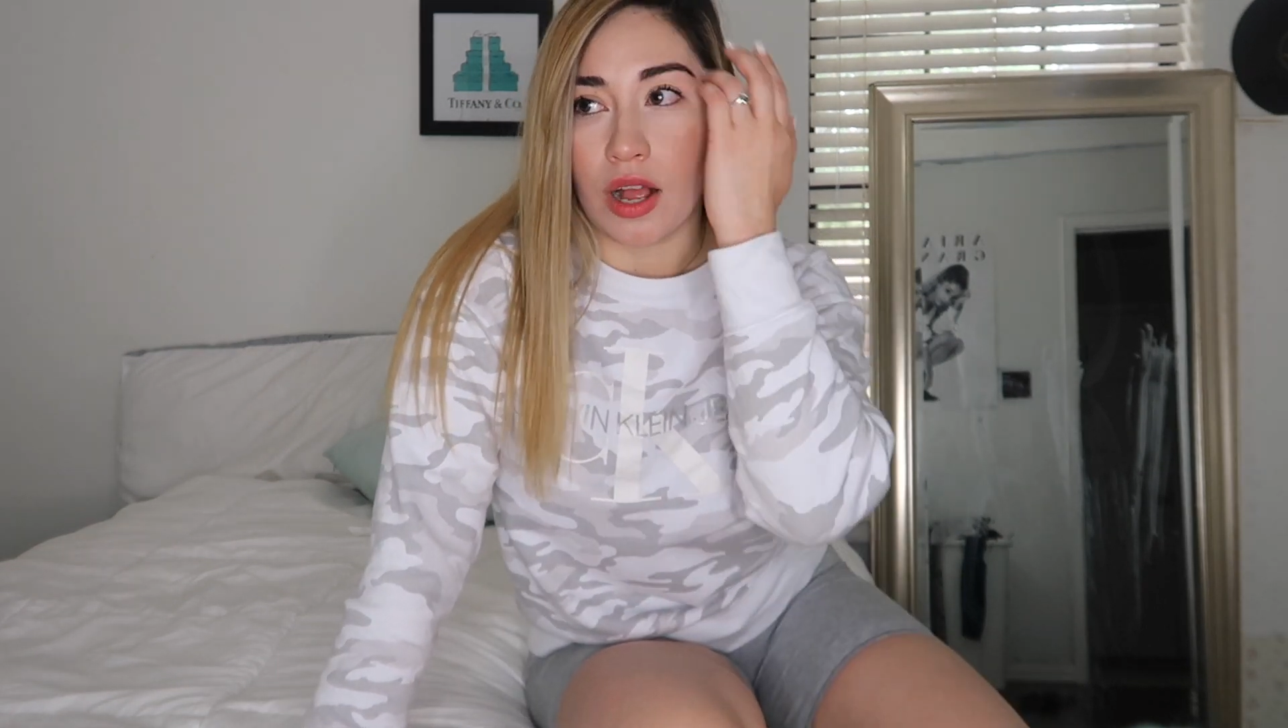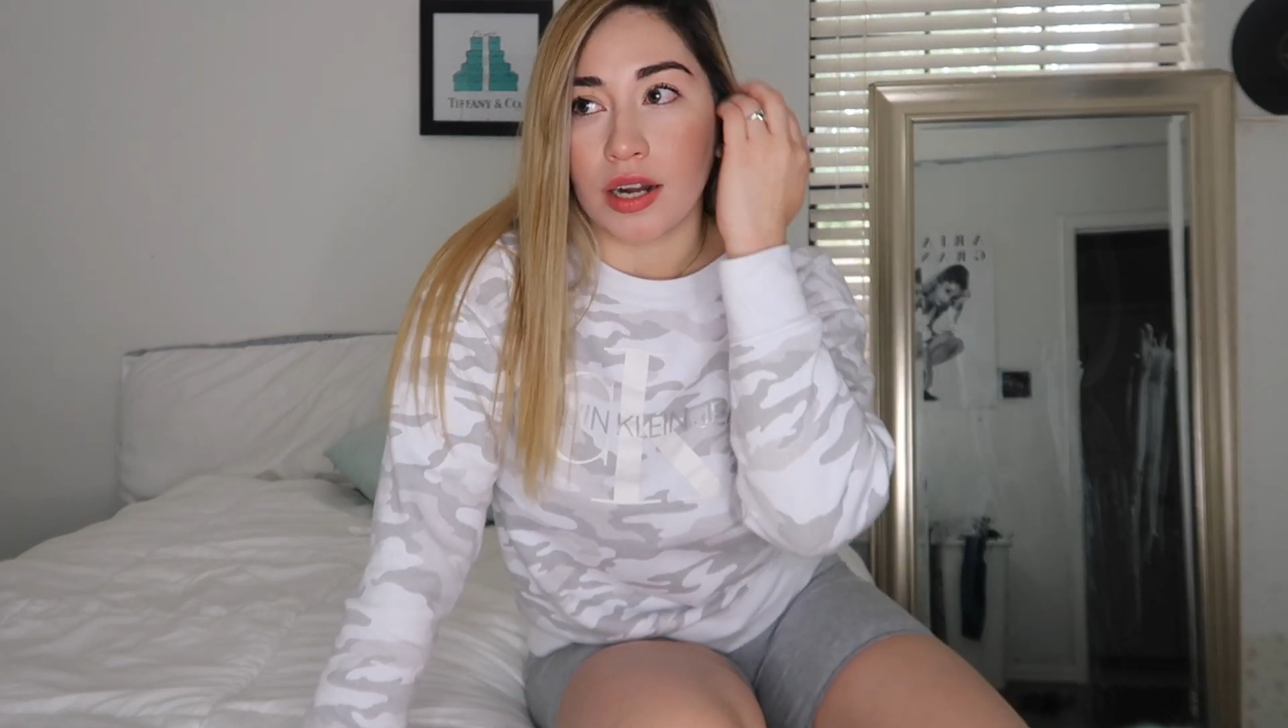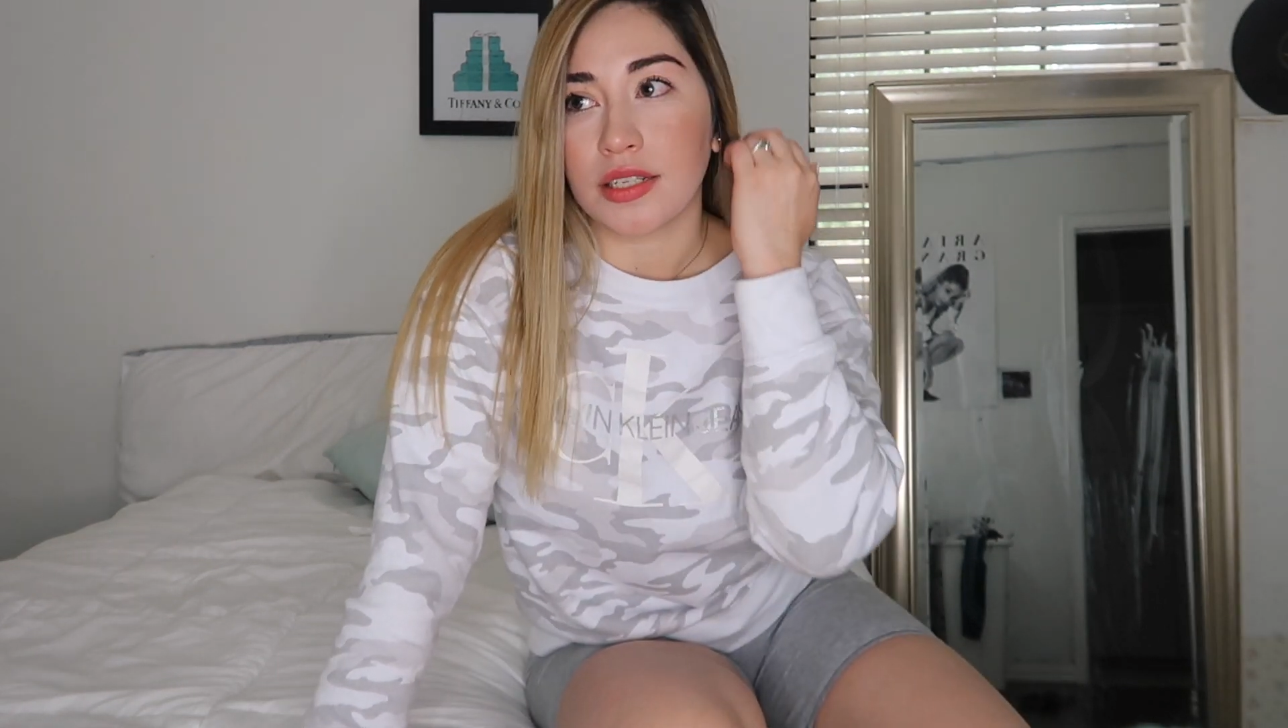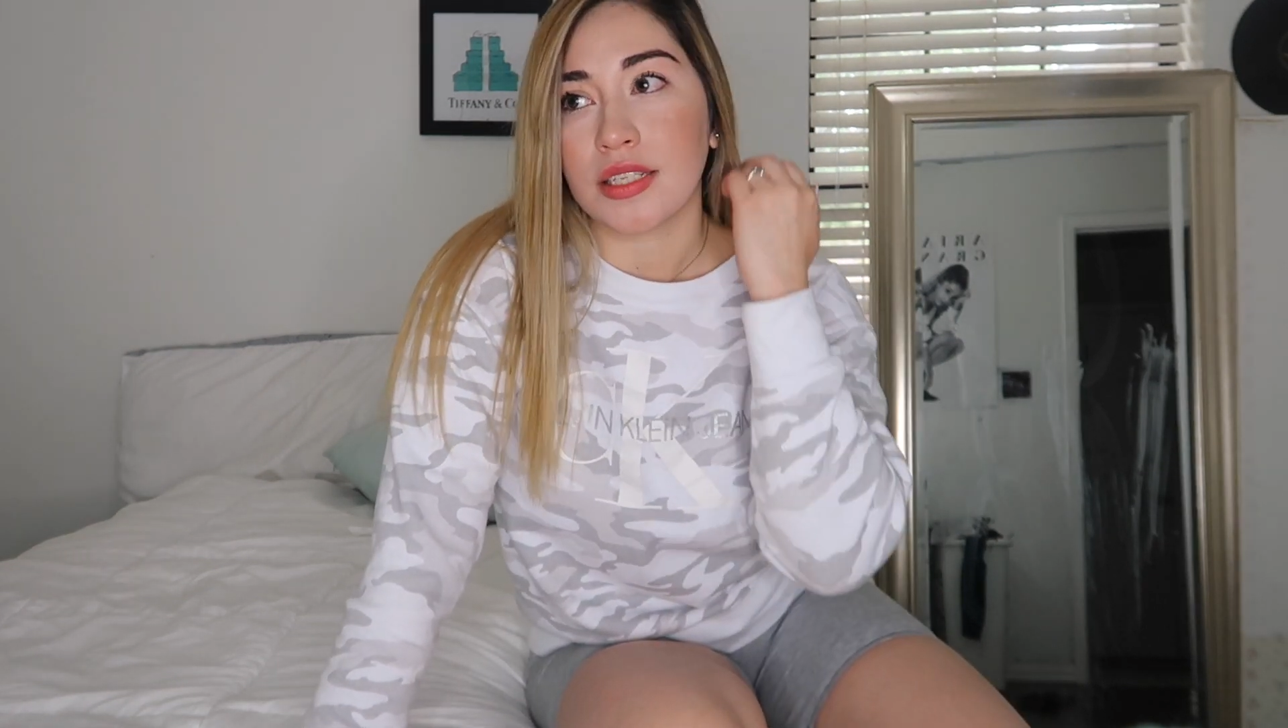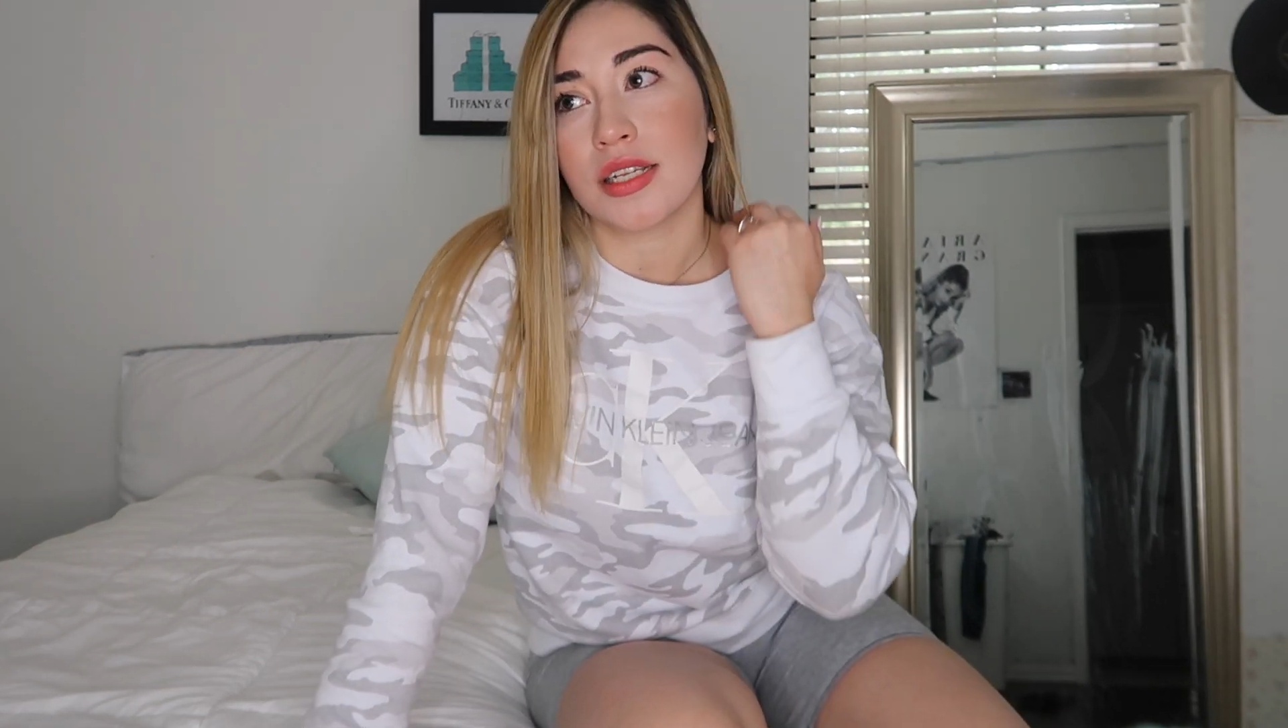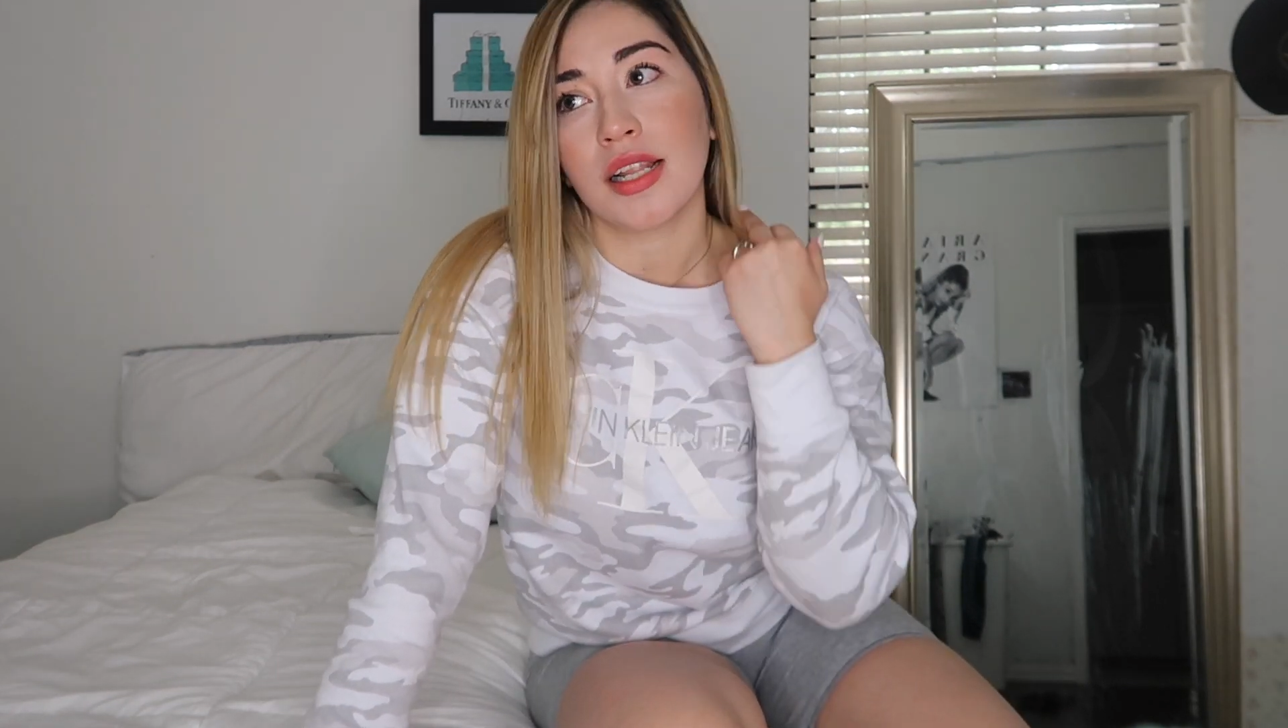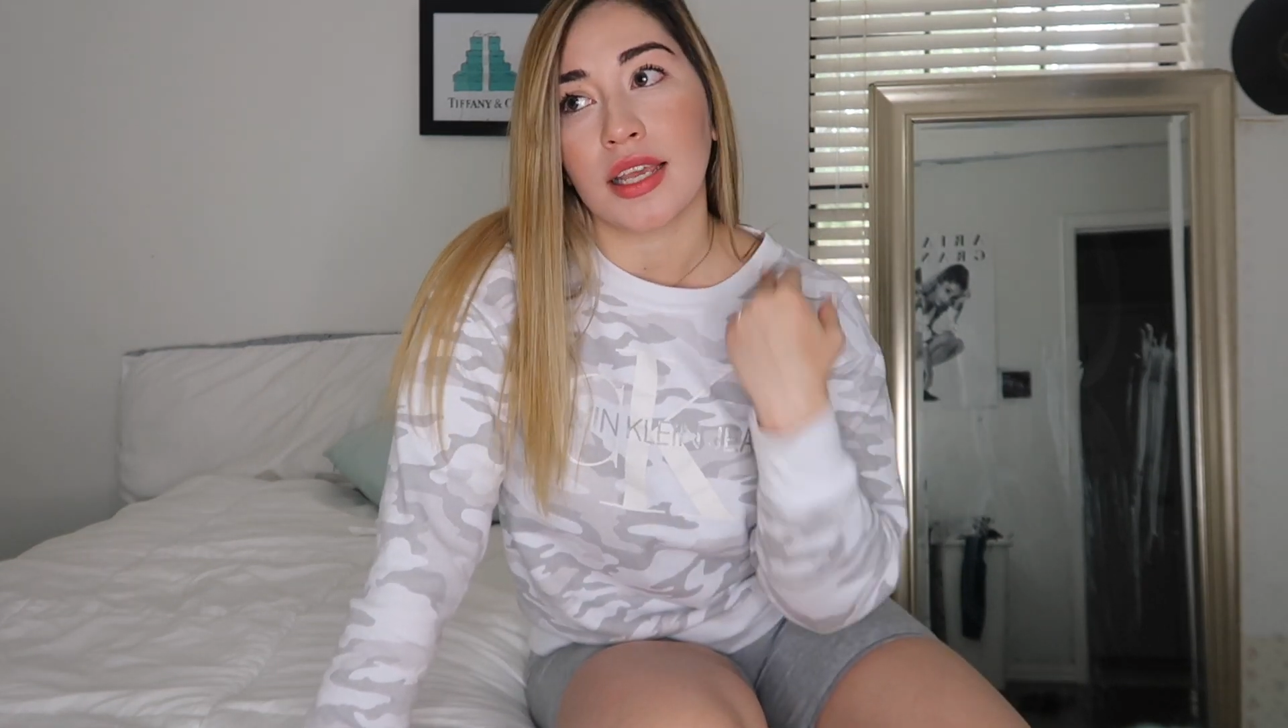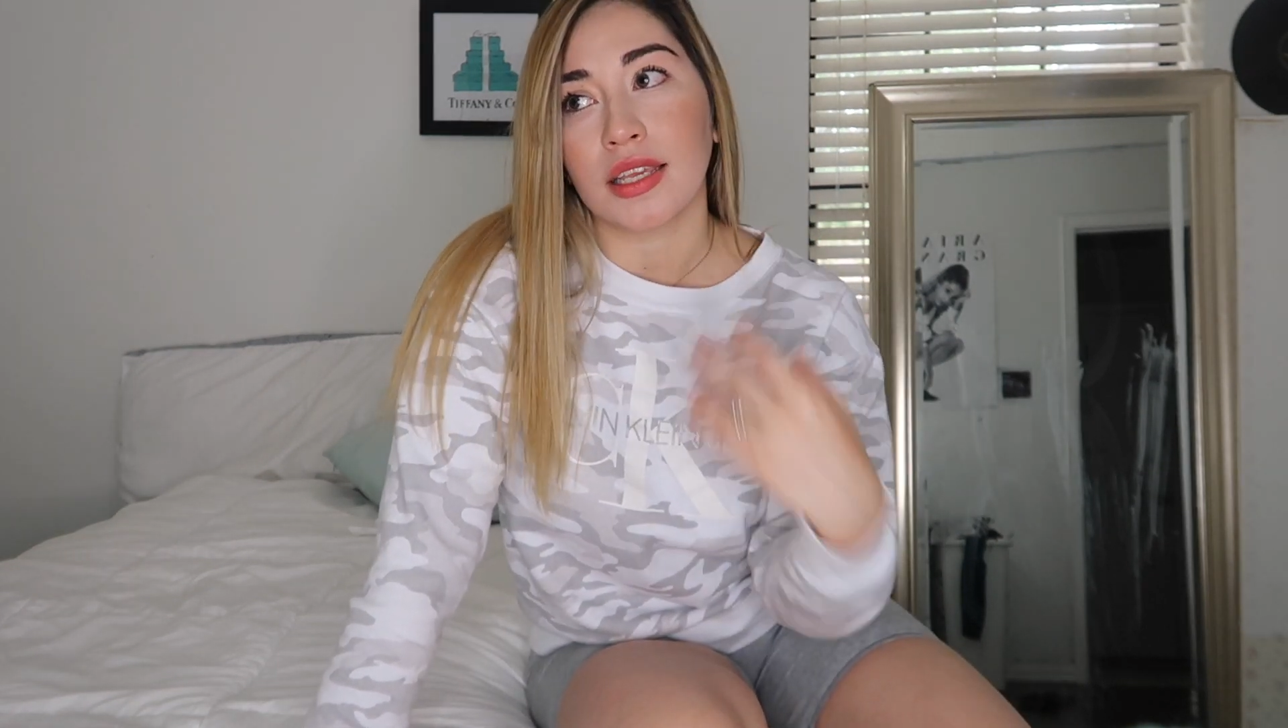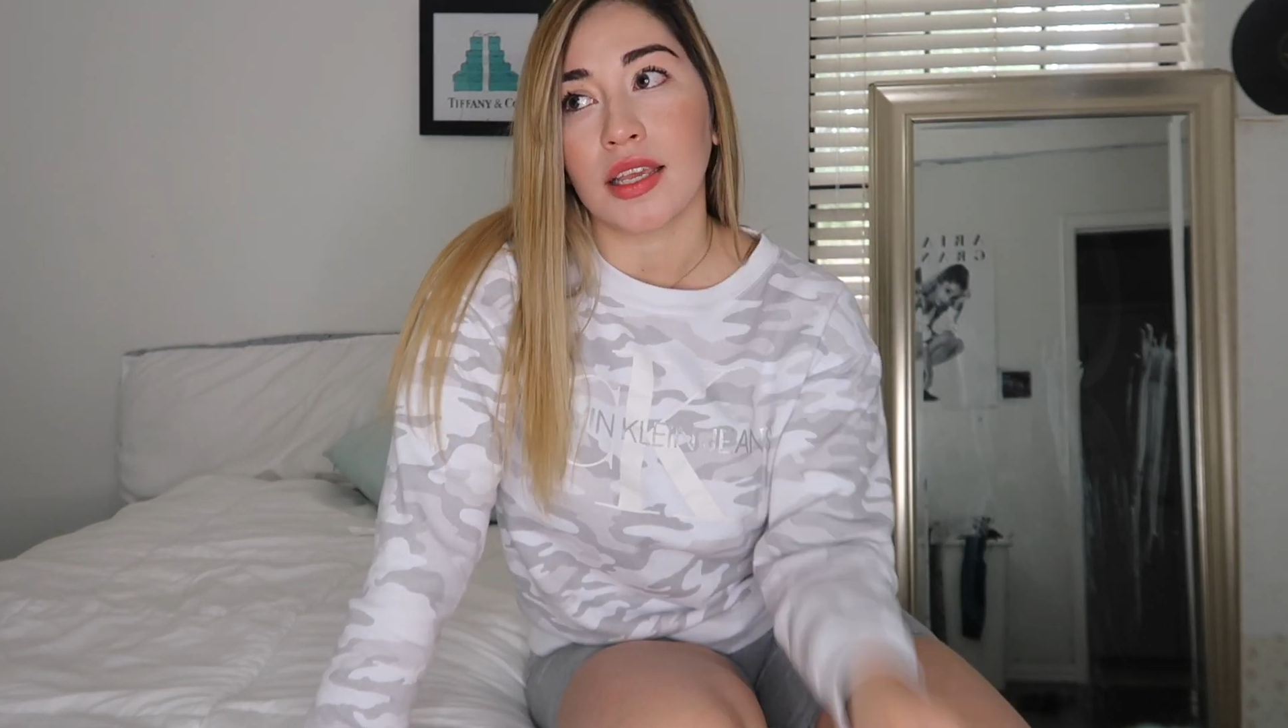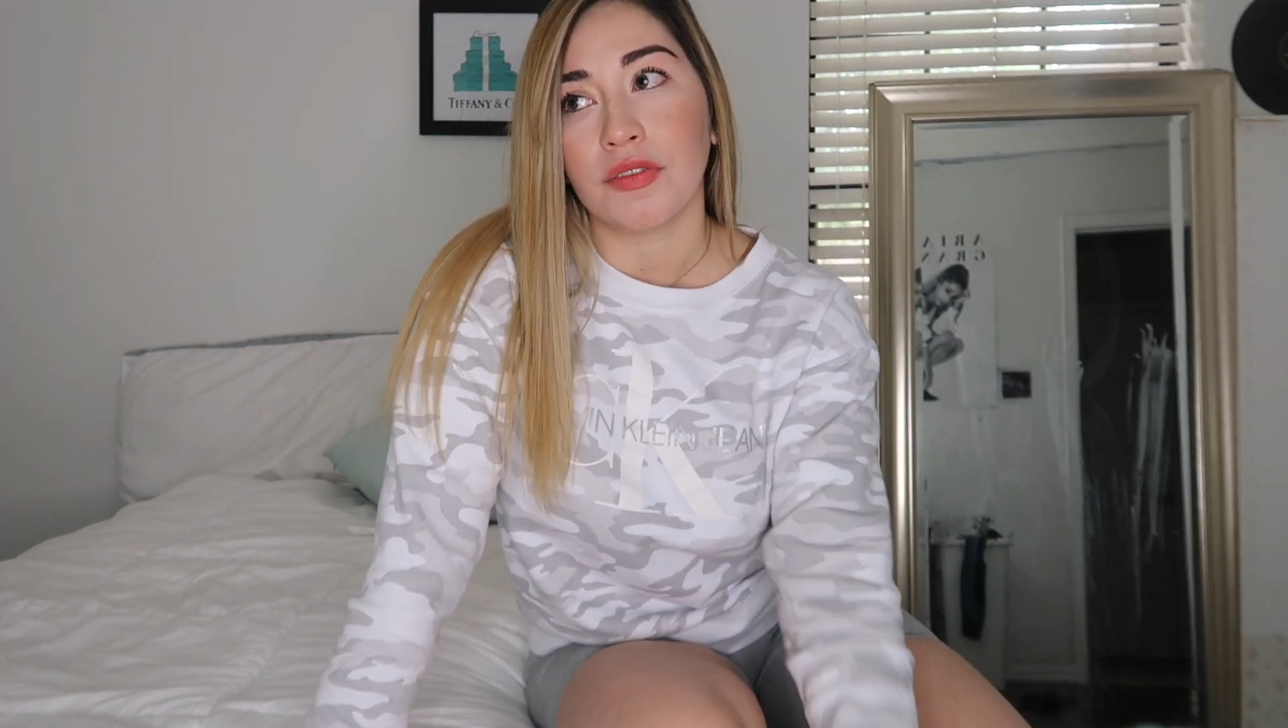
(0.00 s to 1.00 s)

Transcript: honestly, like,